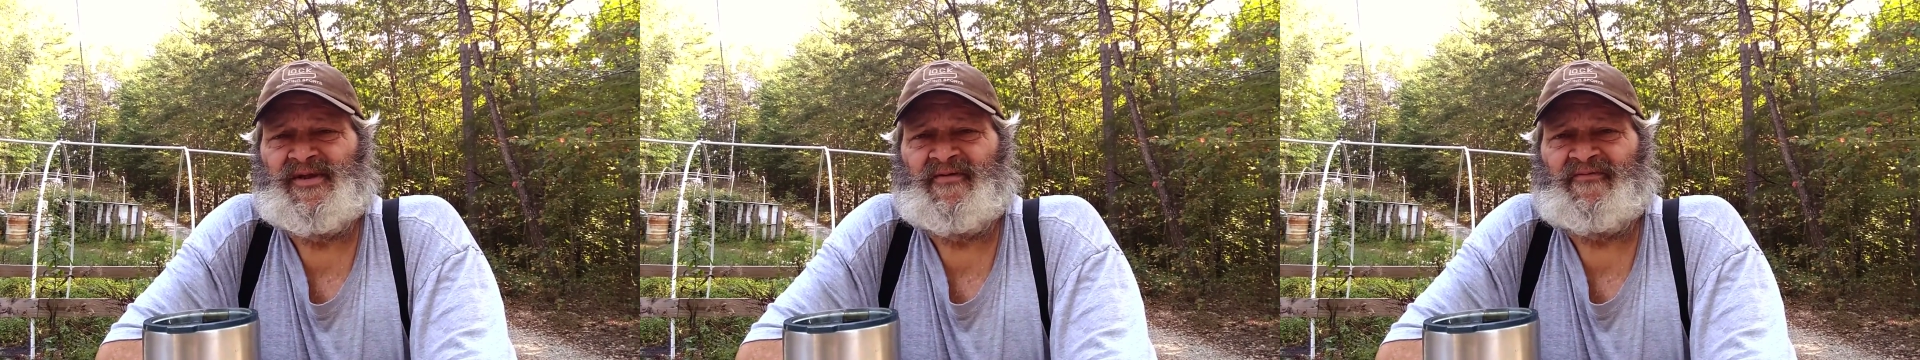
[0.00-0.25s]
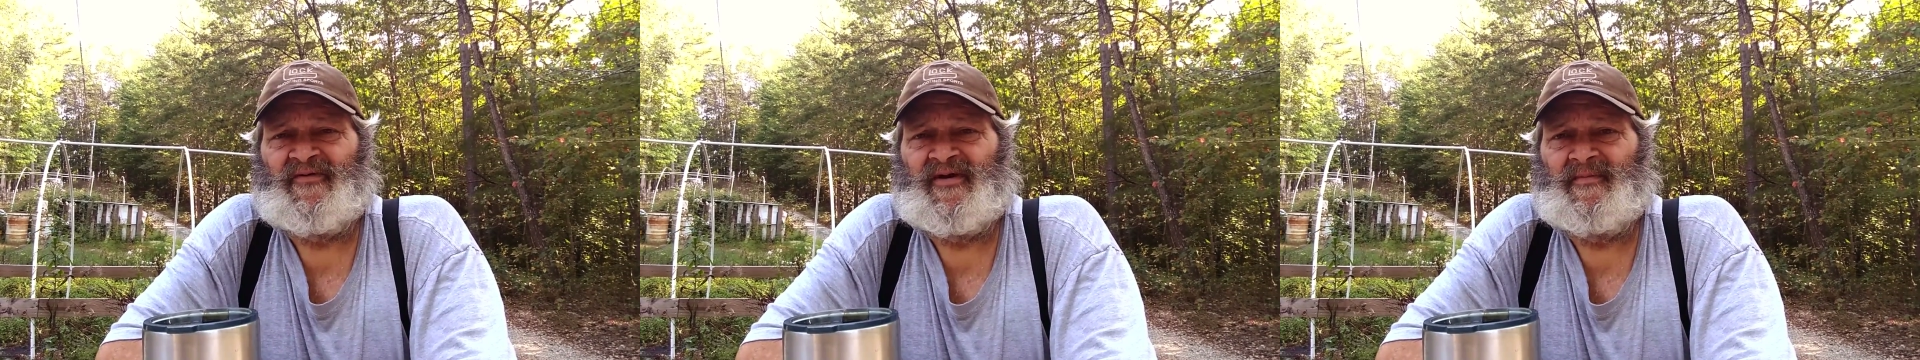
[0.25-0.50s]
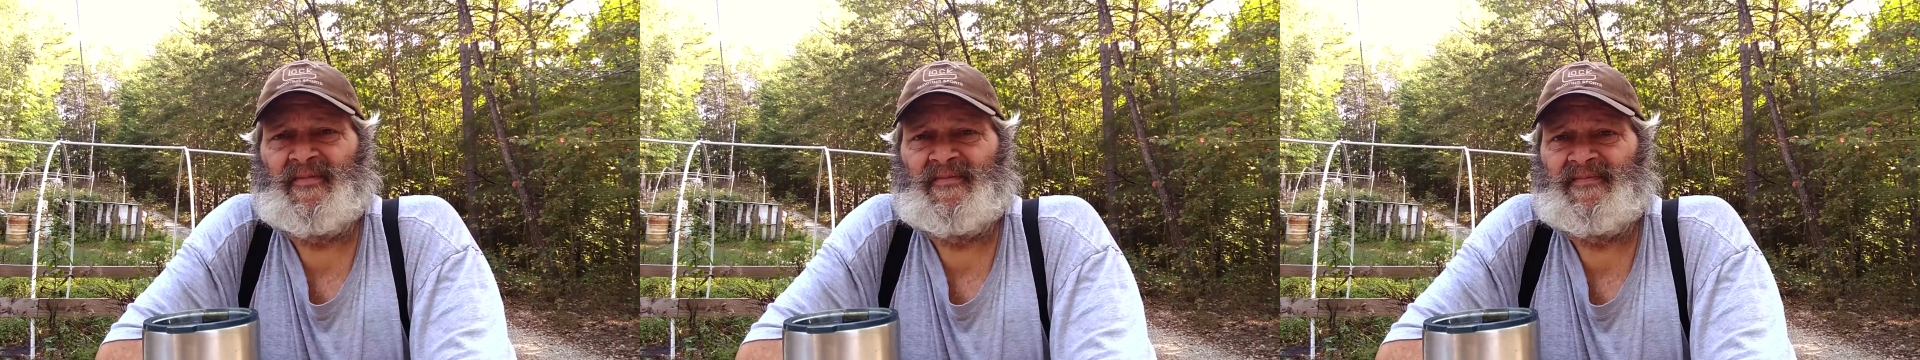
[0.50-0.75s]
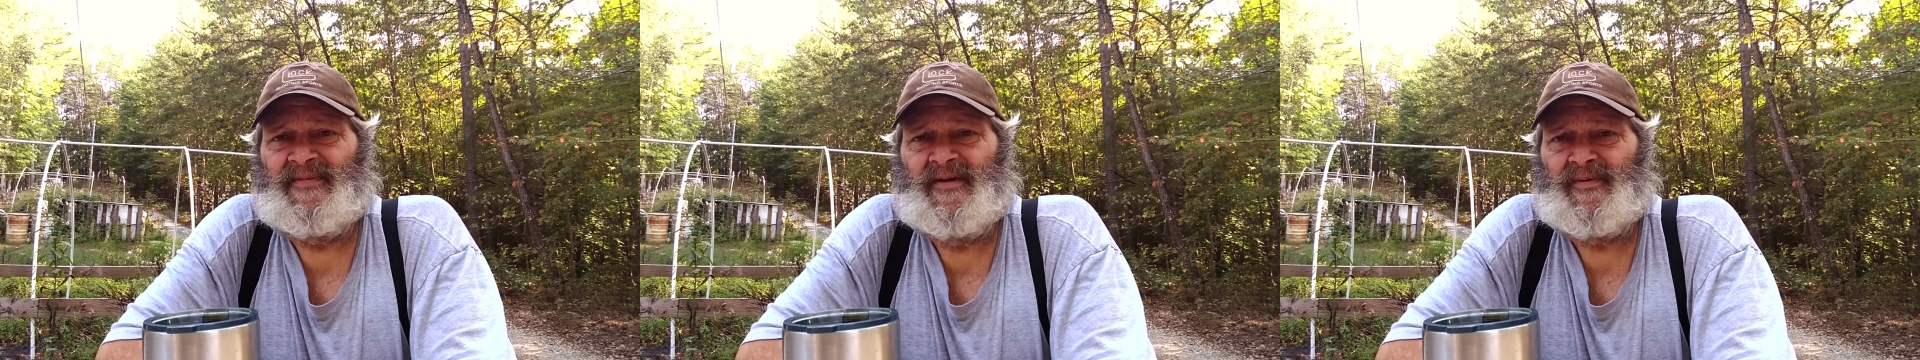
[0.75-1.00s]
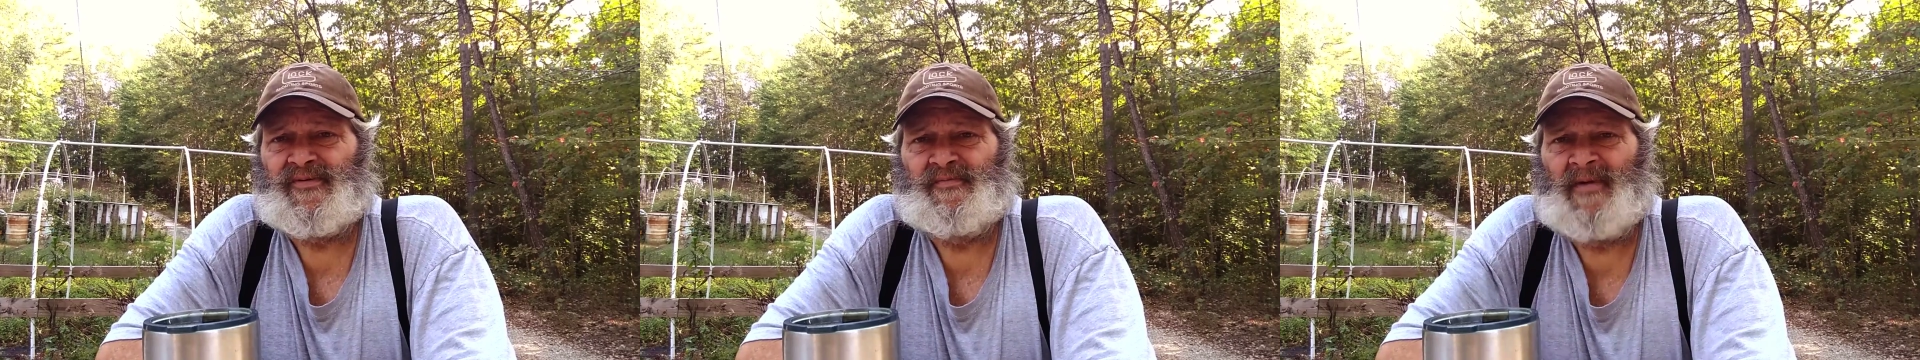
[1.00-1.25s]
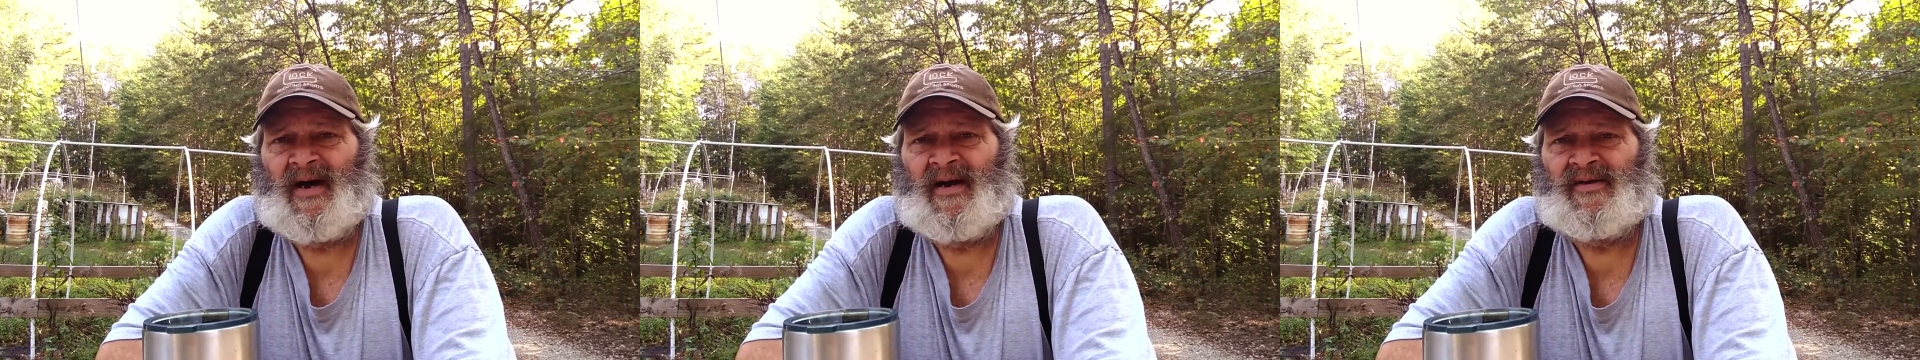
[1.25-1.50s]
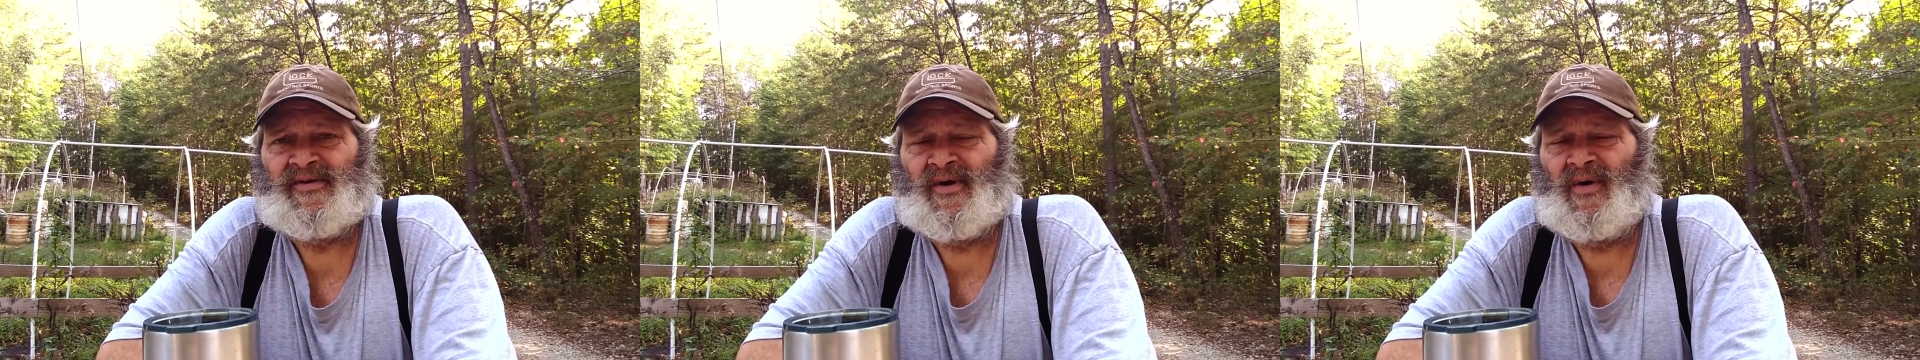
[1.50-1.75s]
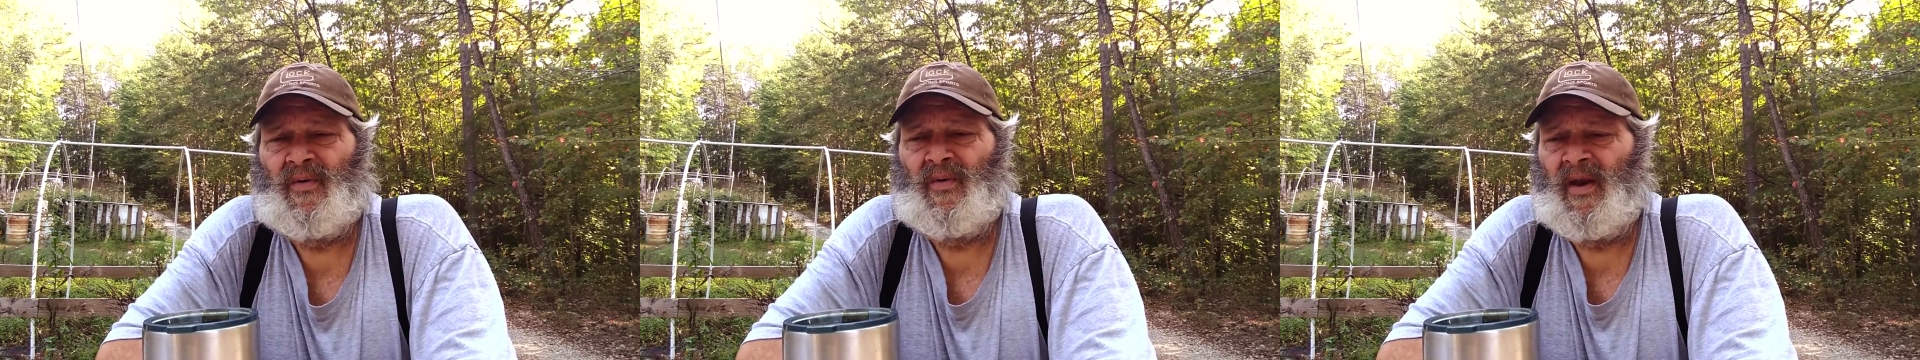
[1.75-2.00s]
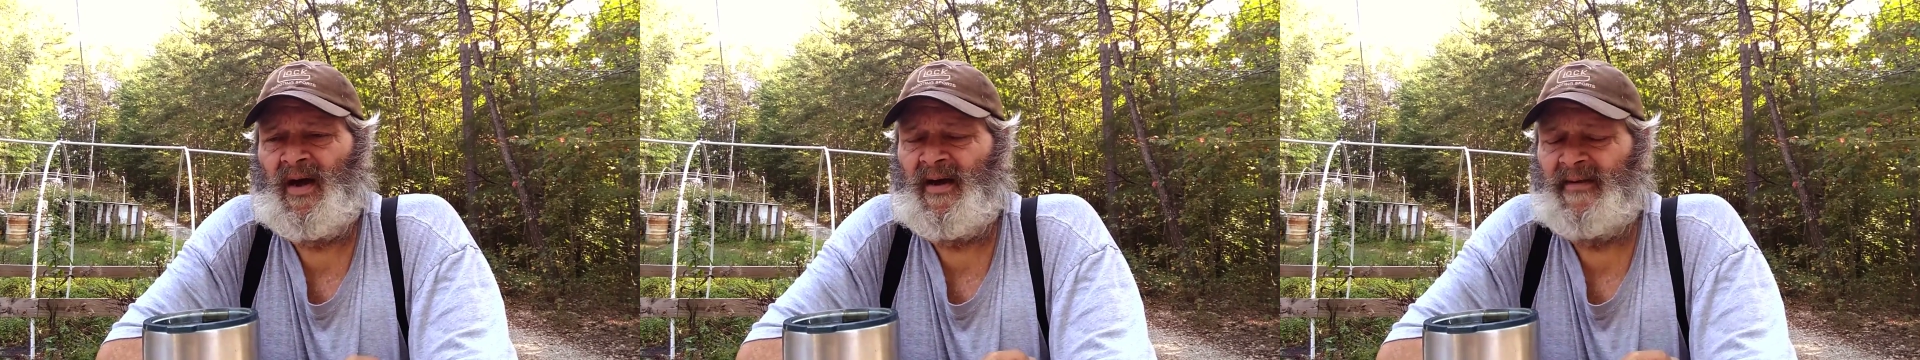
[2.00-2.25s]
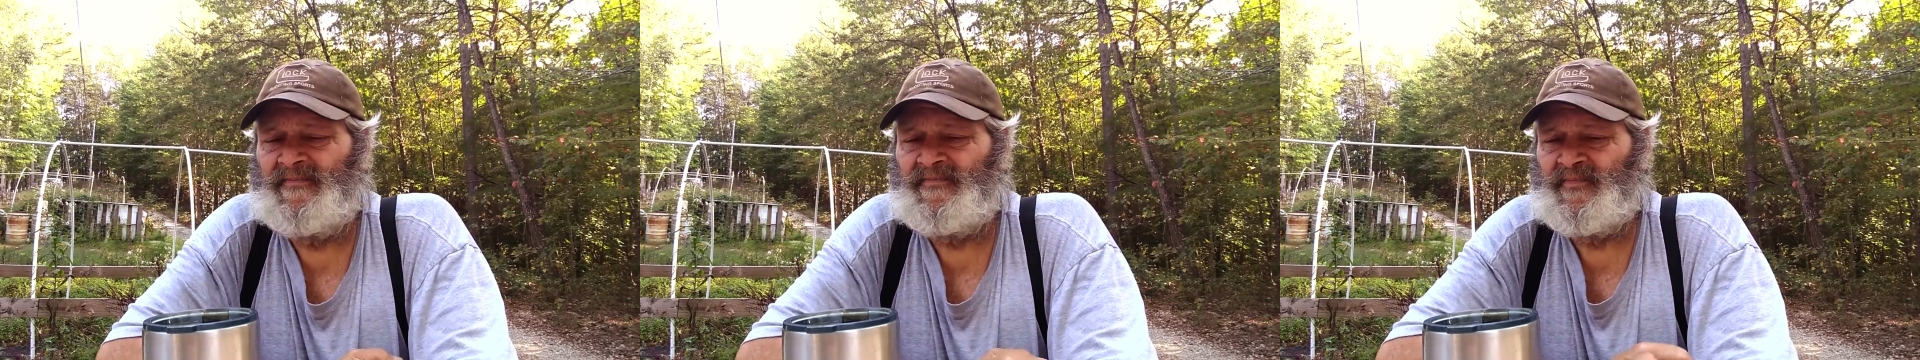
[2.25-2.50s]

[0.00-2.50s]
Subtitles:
the front of people's minds a whole lot.